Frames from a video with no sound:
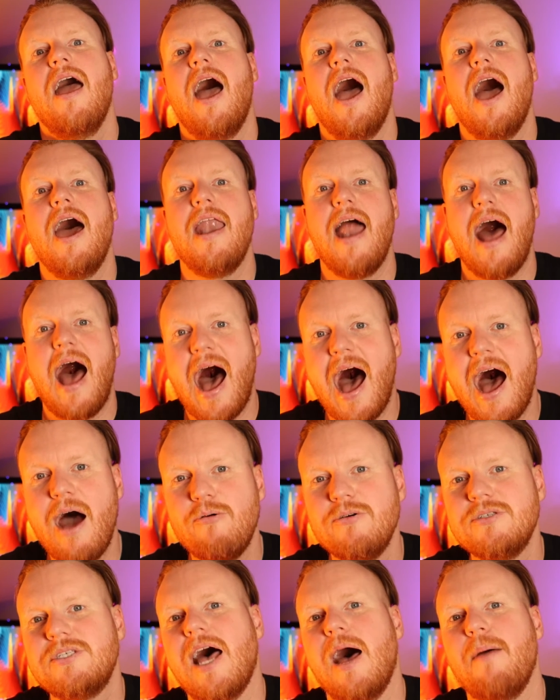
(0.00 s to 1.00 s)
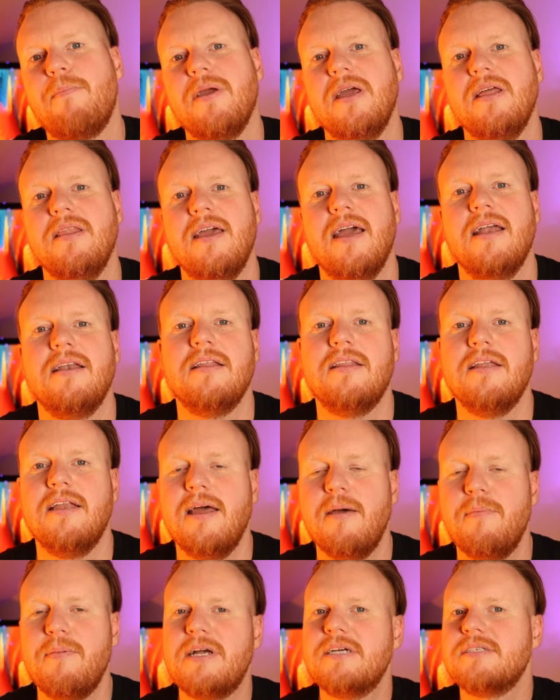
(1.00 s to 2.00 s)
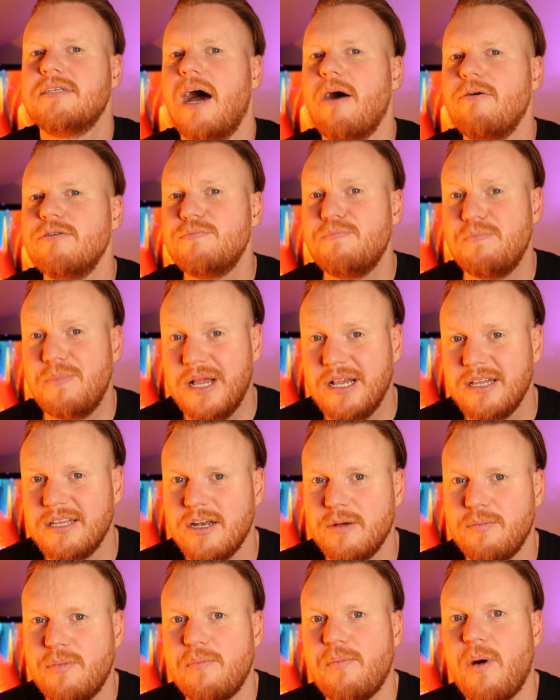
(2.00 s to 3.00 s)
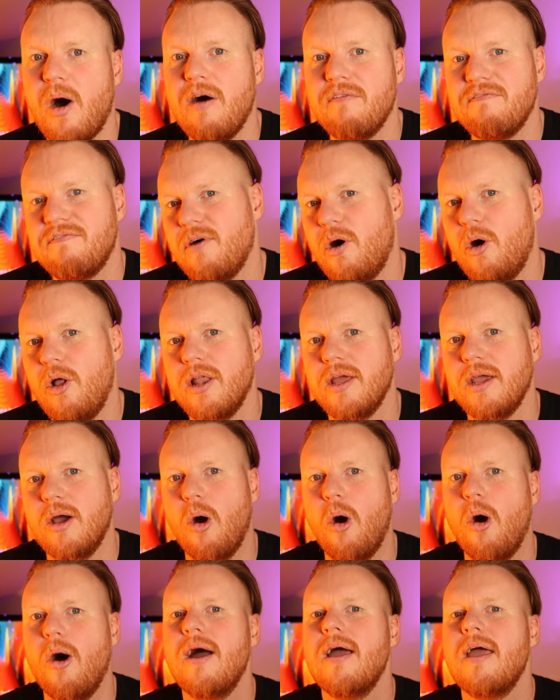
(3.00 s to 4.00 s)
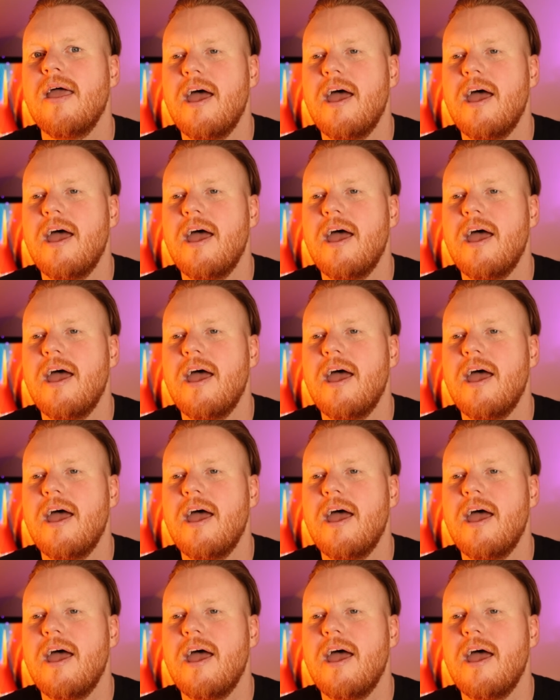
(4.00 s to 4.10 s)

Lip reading: and I was happy at the end of the day because I was building up a portfolio